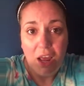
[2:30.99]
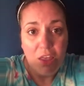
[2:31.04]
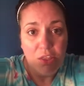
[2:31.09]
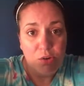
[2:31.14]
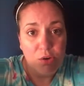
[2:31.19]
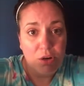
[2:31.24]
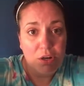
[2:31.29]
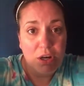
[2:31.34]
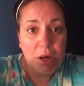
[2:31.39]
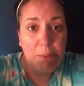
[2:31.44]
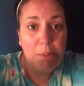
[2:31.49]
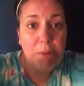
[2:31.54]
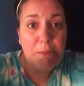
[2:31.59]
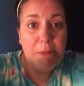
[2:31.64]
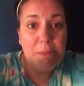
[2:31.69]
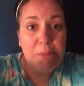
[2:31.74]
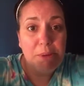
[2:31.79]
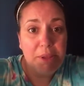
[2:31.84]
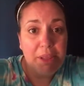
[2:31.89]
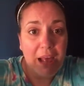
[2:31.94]
there are a couple
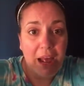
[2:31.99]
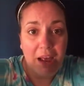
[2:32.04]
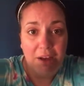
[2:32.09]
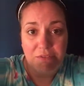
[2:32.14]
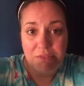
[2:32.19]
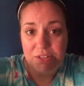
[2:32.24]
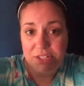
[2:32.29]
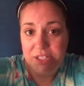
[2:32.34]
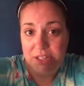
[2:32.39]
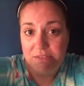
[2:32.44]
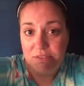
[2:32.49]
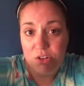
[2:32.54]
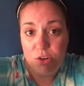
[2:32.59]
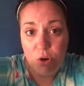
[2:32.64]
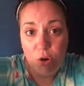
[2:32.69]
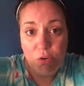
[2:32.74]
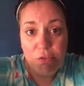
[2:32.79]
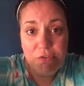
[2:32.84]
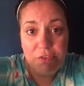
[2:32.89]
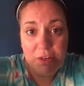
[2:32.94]
people that have received
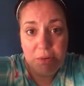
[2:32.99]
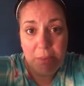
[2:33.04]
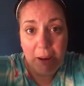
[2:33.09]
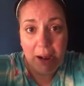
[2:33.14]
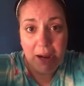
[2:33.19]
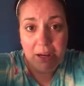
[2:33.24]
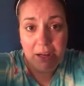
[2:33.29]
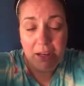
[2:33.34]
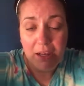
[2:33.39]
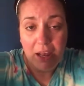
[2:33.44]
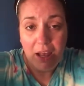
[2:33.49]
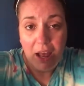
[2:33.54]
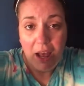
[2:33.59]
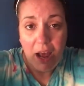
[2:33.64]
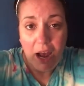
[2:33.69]
no feedback,